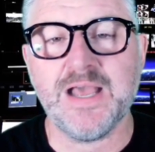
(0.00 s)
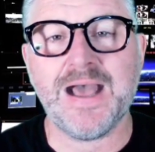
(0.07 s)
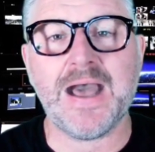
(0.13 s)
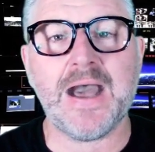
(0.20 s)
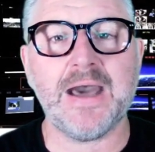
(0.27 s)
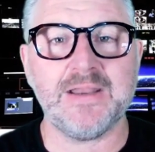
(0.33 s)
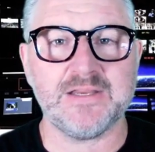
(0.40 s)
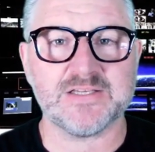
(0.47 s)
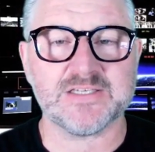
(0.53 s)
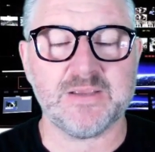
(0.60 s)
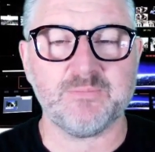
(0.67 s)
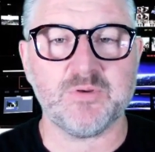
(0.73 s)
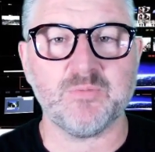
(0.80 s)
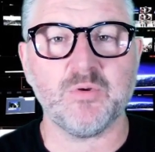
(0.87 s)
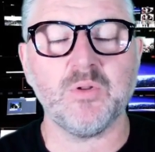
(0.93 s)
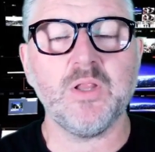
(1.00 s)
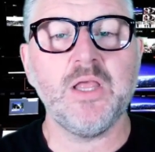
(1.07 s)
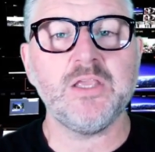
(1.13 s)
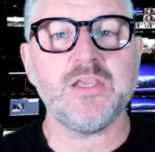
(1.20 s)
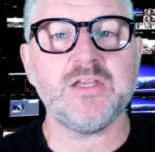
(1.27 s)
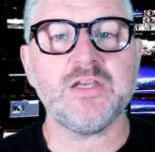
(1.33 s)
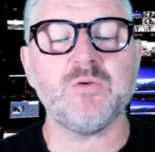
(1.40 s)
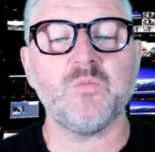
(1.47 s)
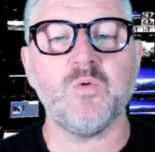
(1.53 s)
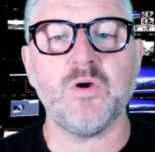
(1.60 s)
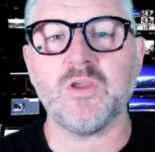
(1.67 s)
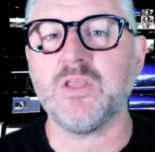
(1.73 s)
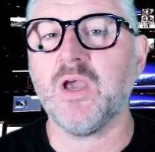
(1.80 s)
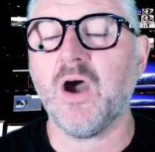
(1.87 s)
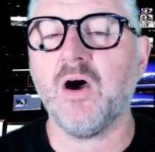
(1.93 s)
Unacceptable. You didn't
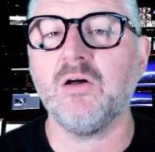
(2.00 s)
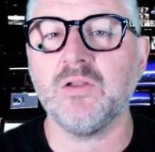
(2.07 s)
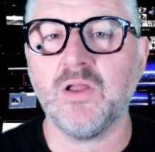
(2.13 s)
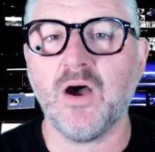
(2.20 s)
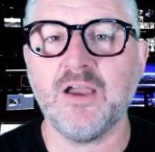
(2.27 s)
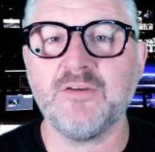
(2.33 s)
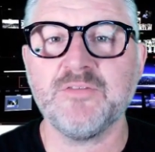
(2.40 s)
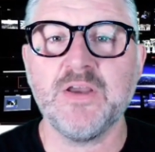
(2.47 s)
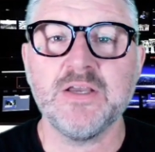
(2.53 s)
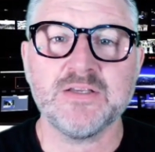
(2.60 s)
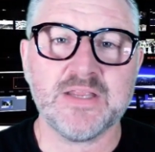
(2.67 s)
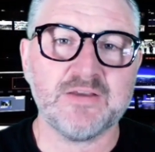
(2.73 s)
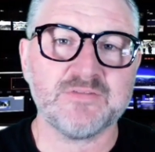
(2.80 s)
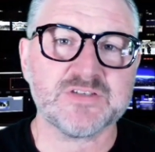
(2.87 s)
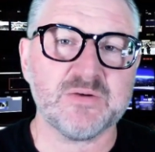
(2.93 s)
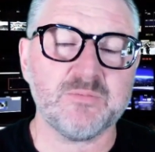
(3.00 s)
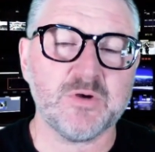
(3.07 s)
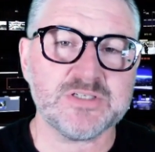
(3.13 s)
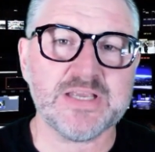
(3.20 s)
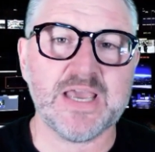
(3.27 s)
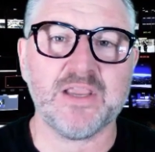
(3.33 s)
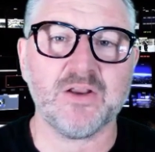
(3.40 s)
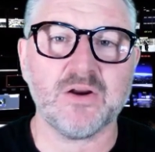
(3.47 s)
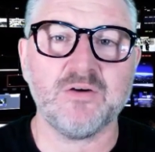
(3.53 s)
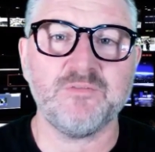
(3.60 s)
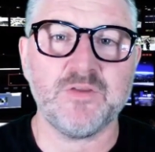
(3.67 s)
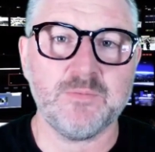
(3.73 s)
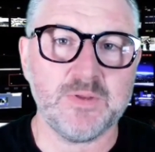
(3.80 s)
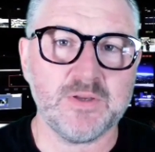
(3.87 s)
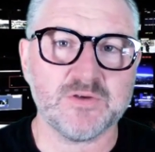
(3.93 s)
work your whole life to have someone take it off
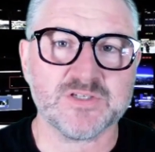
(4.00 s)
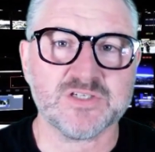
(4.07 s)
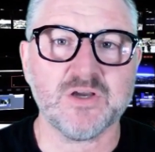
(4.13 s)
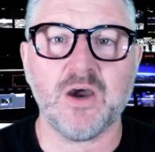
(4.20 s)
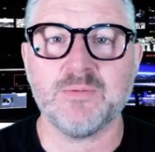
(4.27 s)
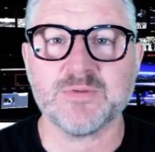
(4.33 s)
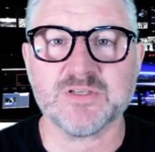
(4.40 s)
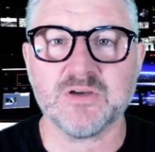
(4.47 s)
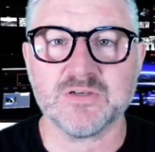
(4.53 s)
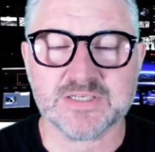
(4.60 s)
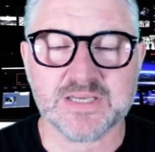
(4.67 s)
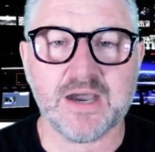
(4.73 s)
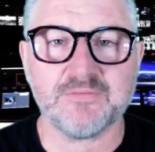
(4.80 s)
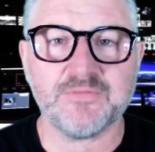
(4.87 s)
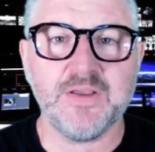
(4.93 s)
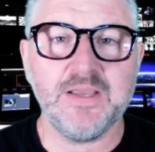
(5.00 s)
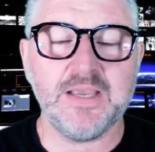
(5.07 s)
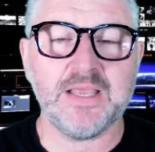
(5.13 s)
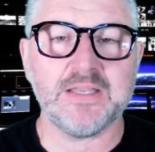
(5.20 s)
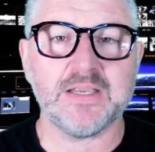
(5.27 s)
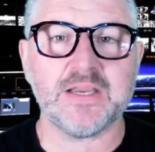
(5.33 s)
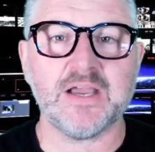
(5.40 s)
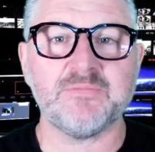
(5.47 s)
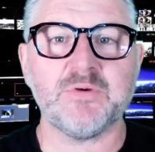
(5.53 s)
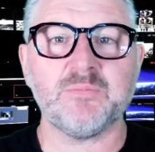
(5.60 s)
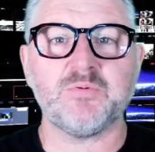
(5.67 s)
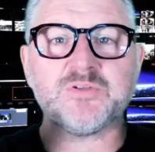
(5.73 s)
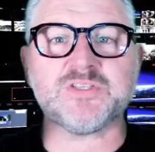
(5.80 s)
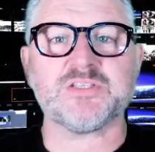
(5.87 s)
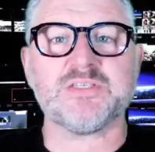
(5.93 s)
you because times got tough and the government
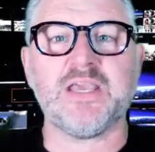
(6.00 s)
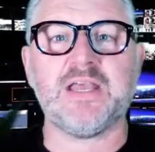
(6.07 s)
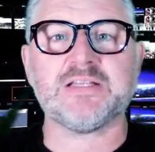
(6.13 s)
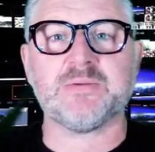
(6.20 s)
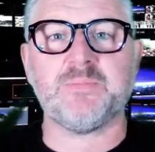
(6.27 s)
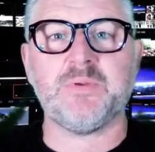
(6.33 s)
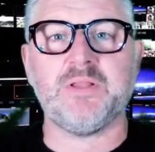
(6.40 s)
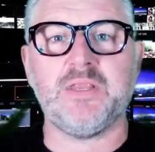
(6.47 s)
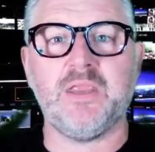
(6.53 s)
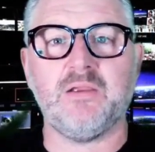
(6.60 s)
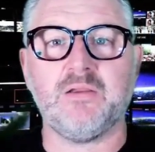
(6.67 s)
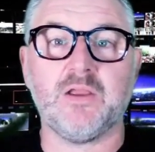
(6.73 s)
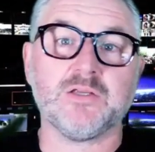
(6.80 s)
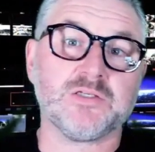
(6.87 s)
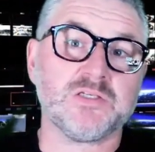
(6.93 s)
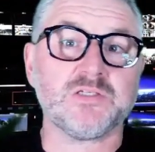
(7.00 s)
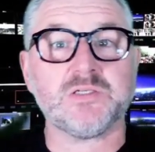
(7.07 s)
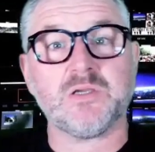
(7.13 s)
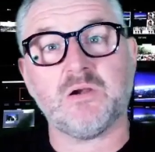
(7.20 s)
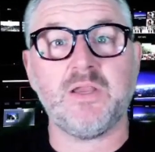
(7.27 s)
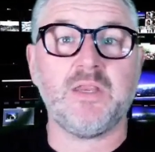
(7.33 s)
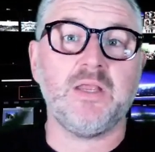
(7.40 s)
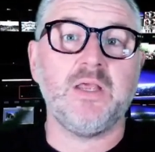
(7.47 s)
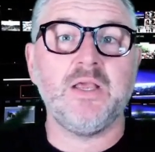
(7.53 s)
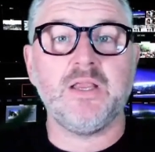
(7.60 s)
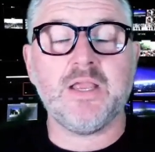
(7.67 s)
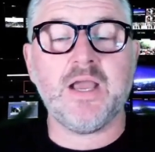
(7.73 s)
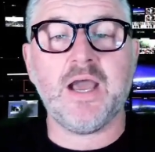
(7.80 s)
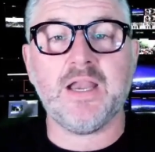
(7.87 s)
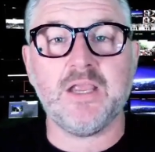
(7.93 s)
puts its hands up in the air and goes, sorry,
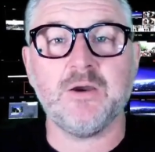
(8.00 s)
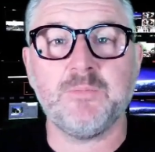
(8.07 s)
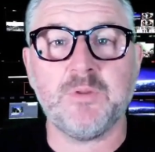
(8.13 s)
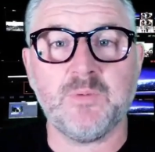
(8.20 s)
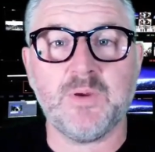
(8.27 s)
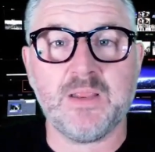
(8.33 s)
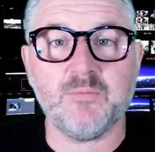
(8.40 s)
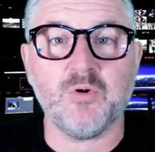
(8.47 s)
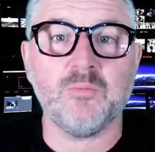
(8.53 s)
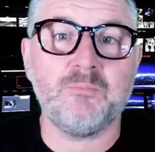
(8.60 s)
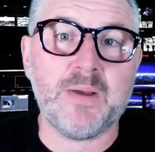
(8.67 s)
can't help you anymore.